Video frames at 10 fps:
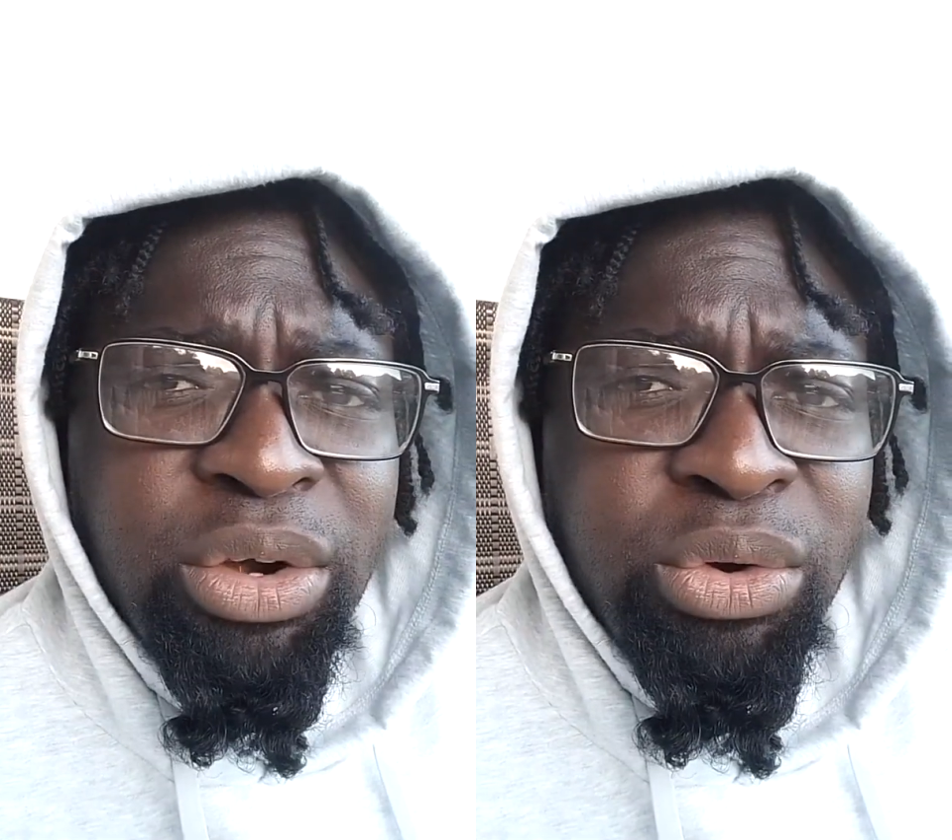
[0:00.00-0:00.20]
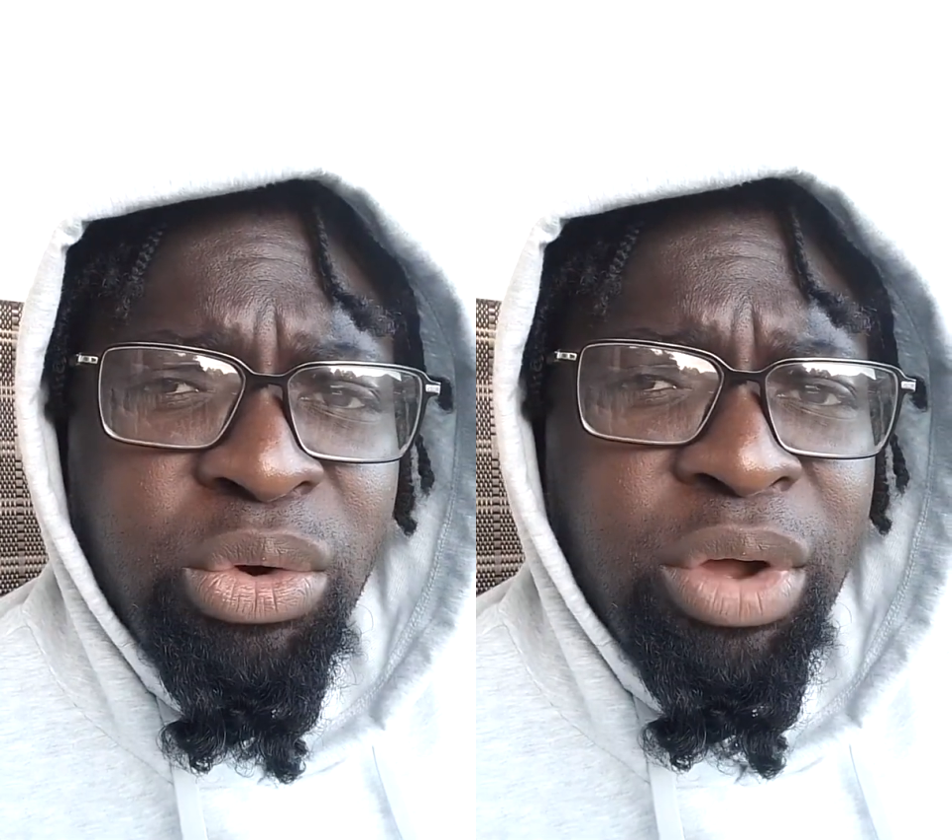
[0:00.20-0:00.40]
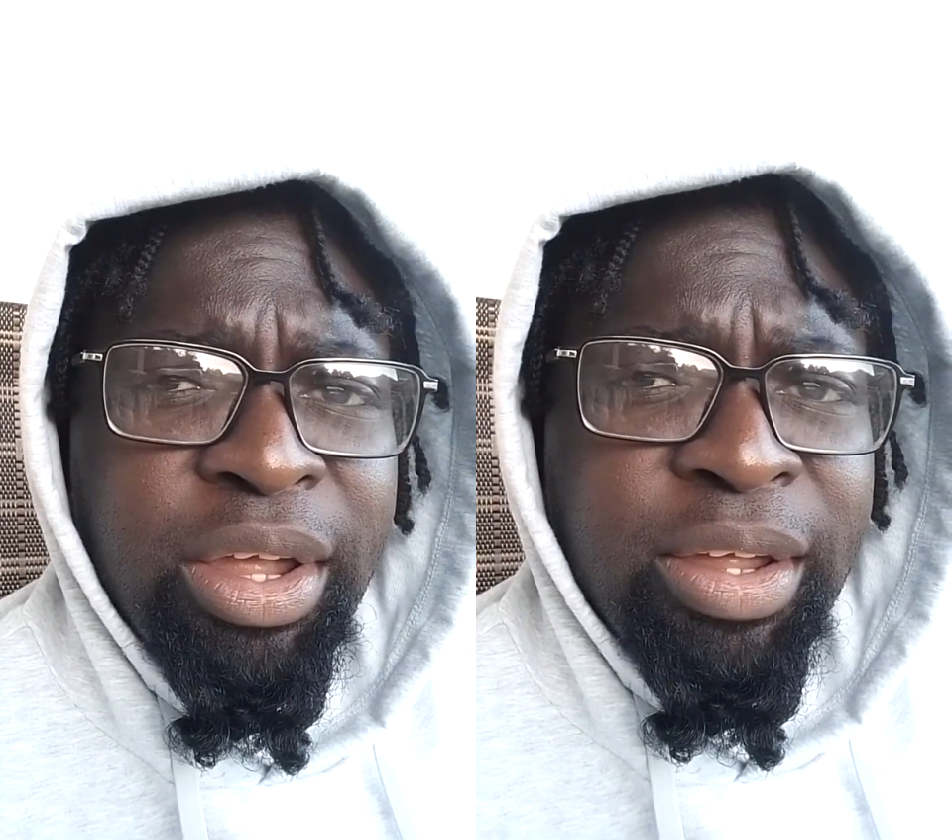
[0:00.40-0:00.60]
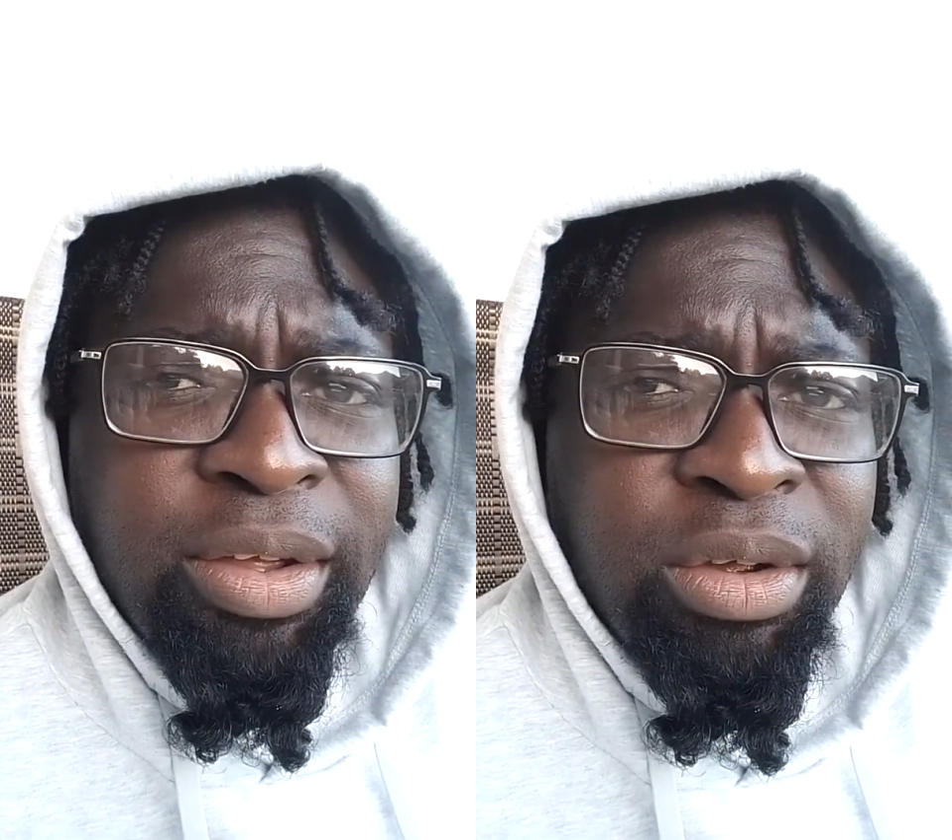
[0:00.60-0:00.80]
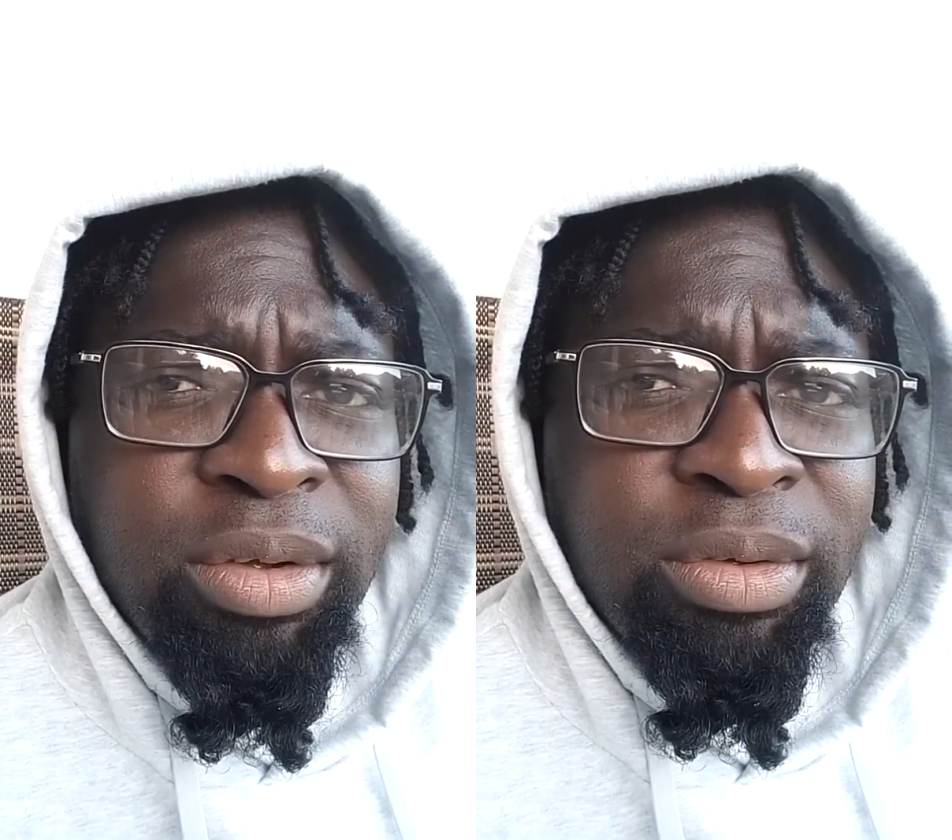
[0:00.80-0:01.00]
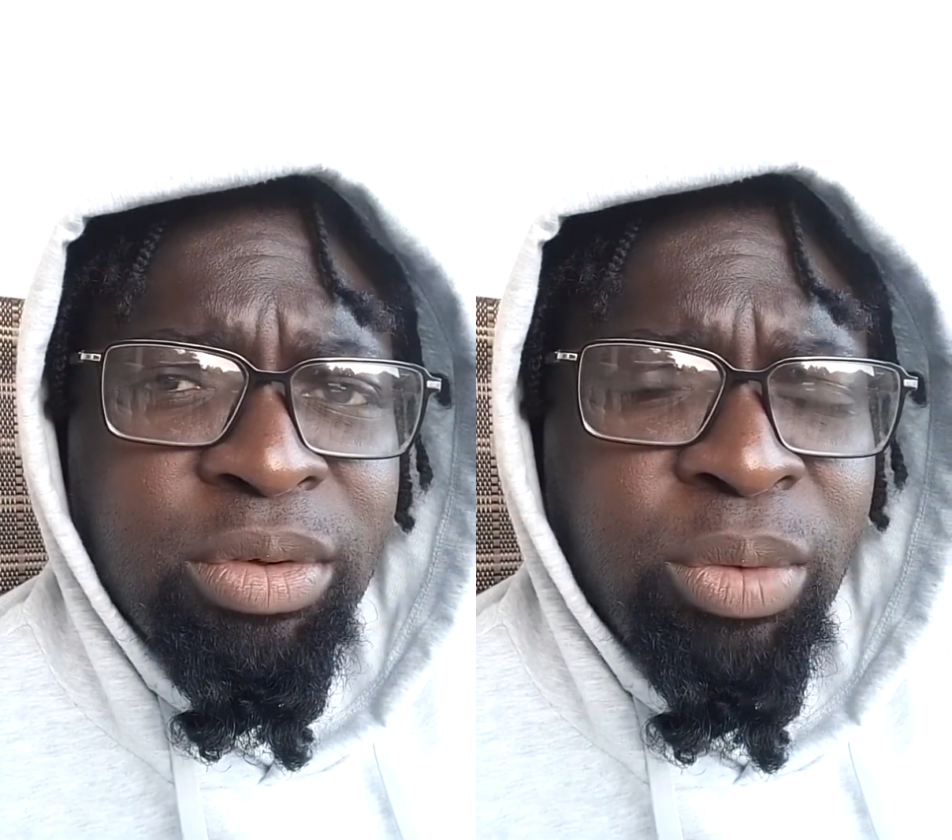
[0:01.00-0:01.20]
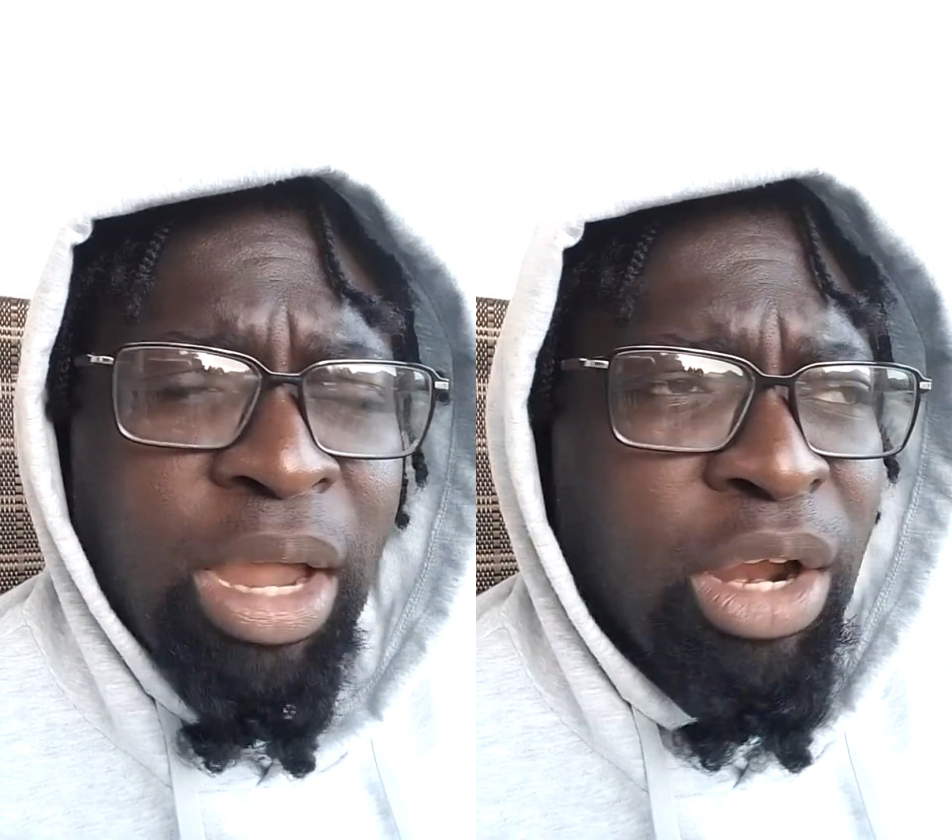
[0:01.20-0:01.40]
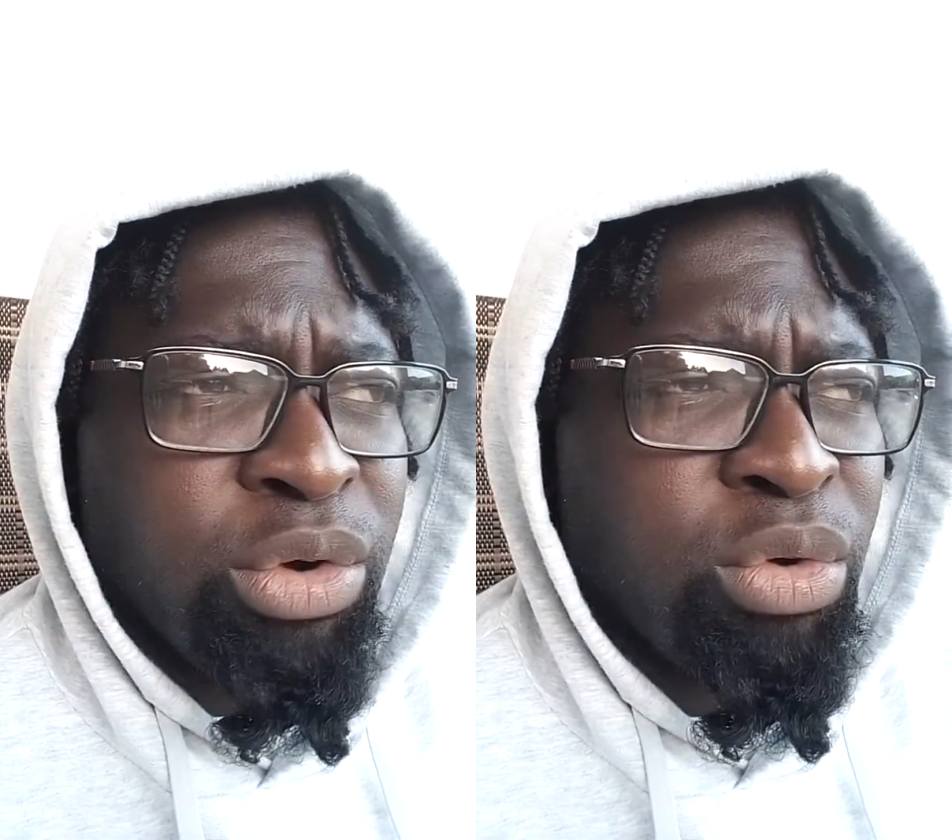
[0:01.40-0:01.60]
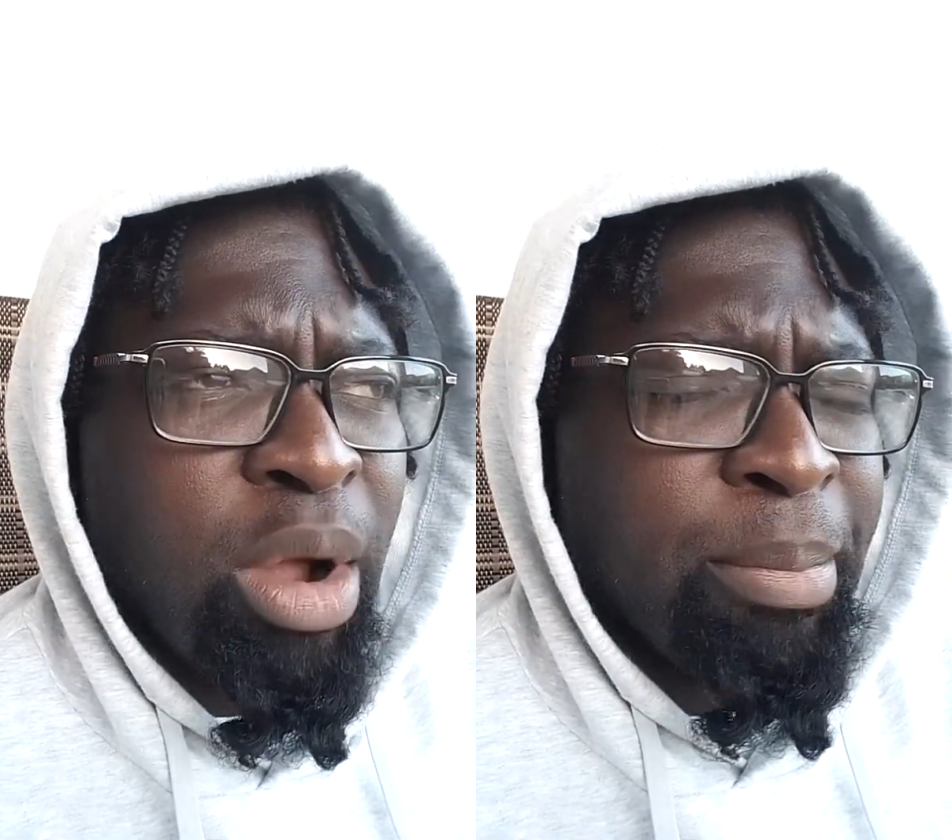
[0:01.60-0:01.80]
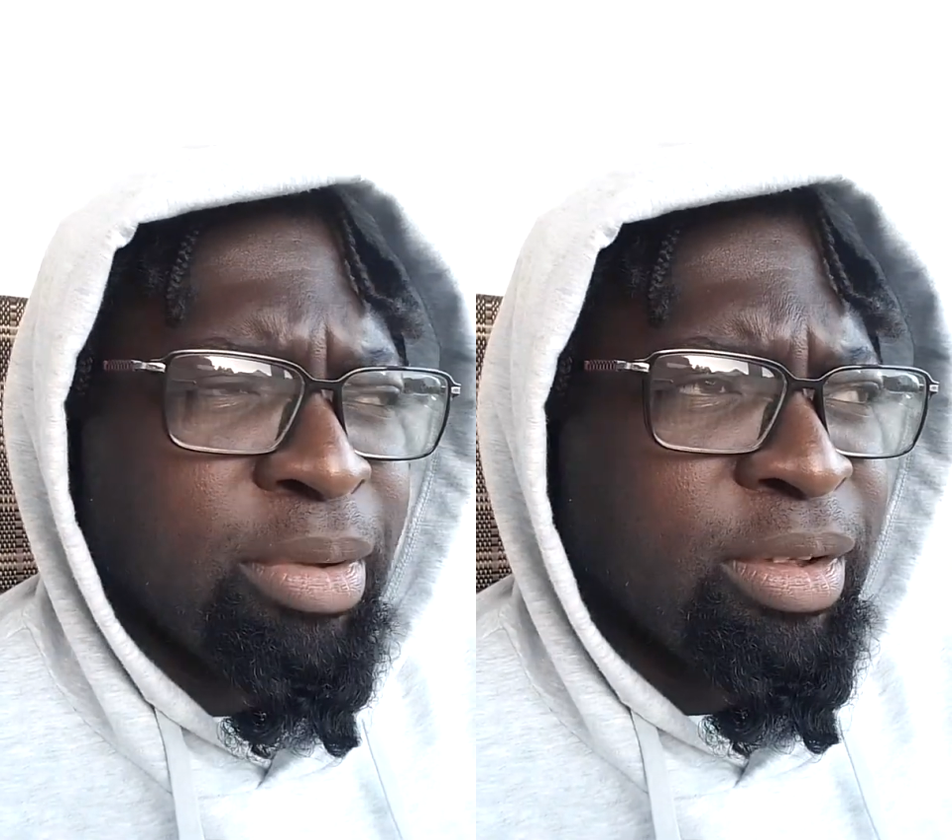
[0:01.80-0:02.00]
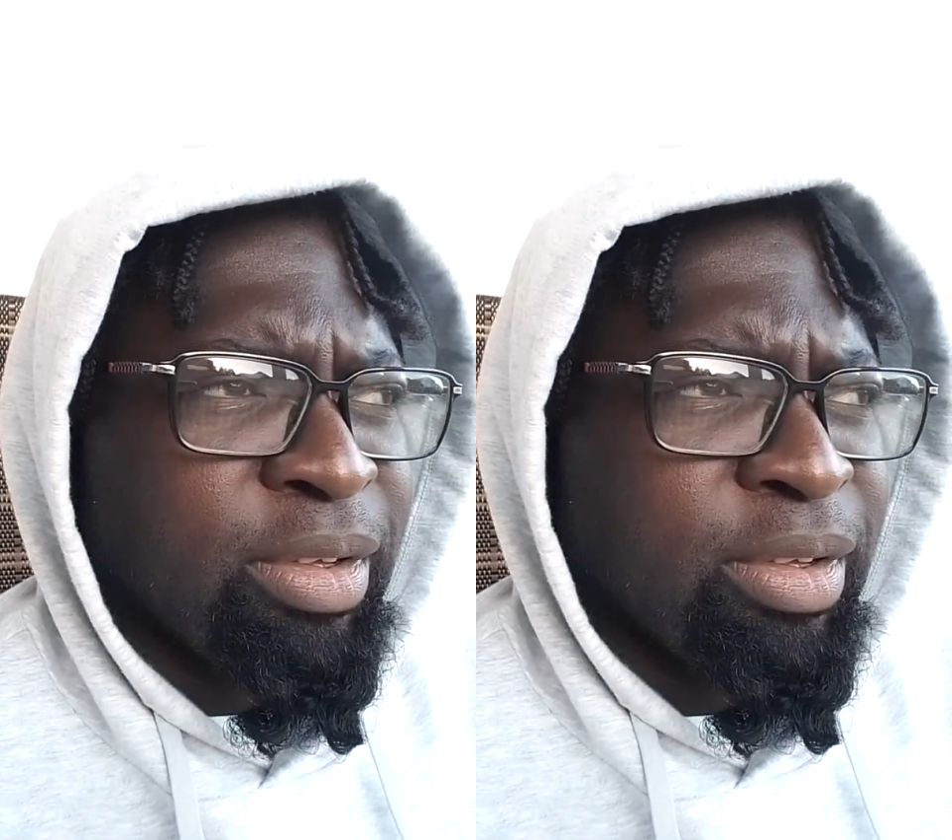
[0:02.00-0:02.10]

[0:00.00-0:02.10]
Croix, where I grew up,